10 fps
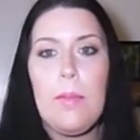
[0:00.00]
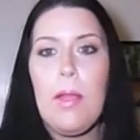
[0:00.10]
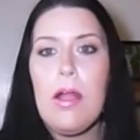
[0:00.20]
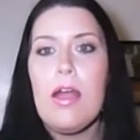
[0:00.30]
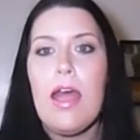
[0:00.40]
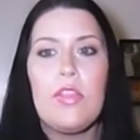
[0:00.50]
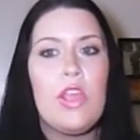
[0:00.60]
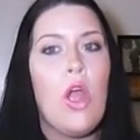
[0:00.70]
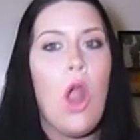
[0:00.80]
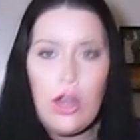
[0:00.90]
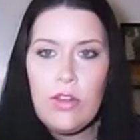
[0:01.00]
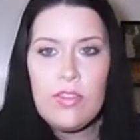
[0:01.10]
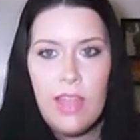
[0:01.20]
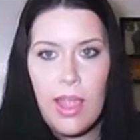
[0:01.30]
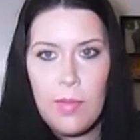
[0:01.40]
camera had the
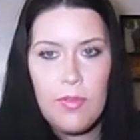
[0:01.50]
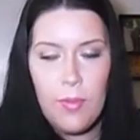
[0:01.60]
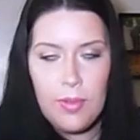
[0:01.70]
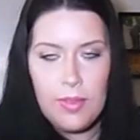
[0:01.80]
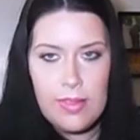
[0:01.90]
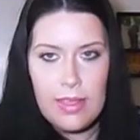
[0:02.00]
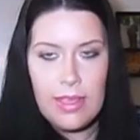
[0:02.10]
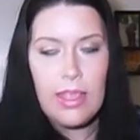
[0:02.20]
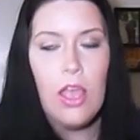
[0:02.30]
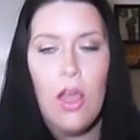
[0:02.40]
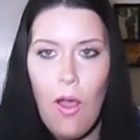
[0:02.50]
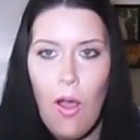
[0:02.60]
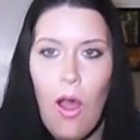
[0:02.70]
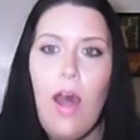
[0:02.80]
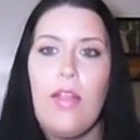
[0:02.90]
hardest time focusing
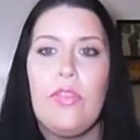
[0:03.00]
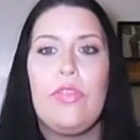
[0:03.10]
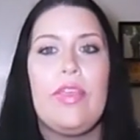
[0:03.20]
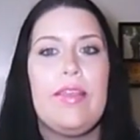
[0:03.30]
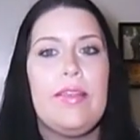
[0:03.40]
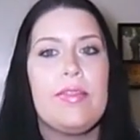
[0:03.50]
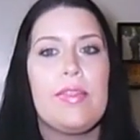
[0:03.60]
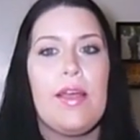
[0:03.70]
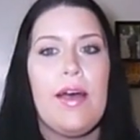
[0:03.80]
on these